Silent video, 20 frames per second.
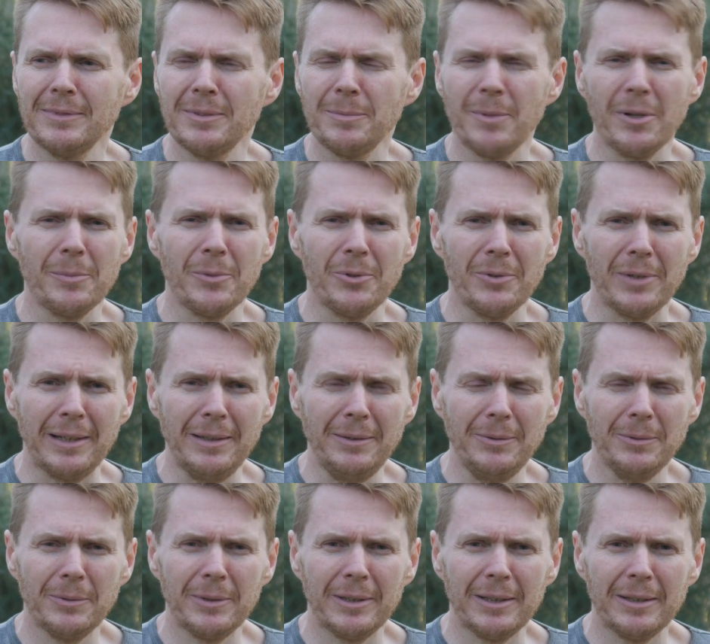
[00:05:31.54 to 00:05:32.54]
tomorrow morning,
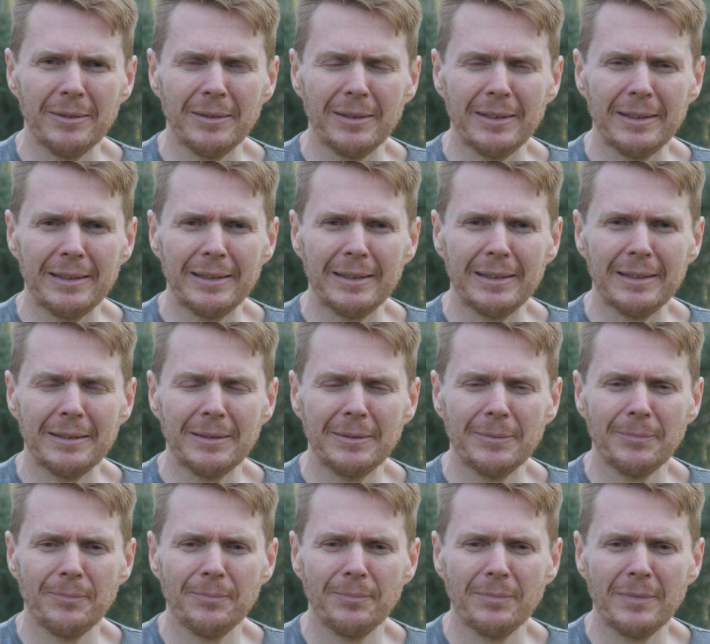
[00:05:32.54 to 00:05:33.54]
where I have
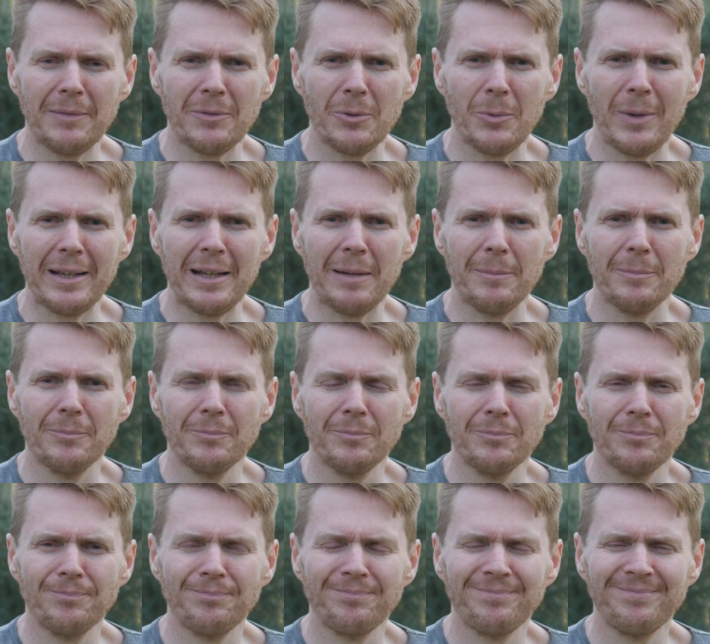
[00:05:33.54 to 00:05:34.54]
to wake up
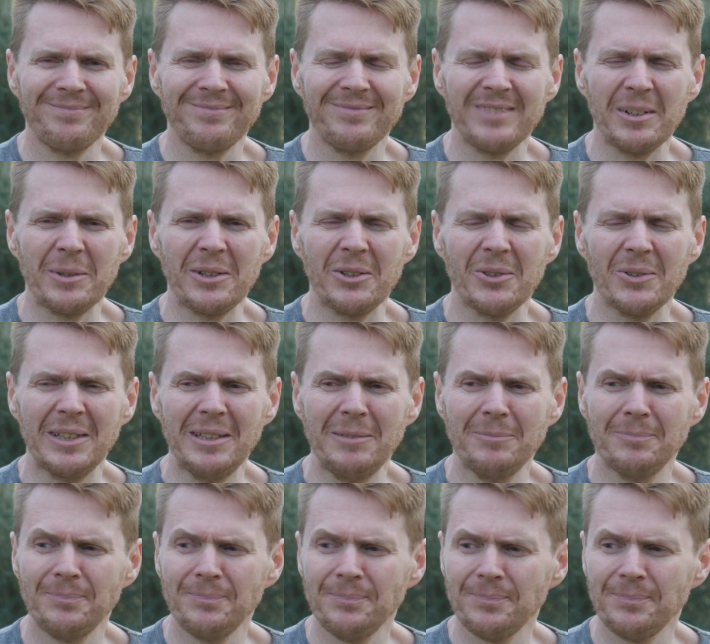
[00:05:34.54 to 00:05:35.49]
very early,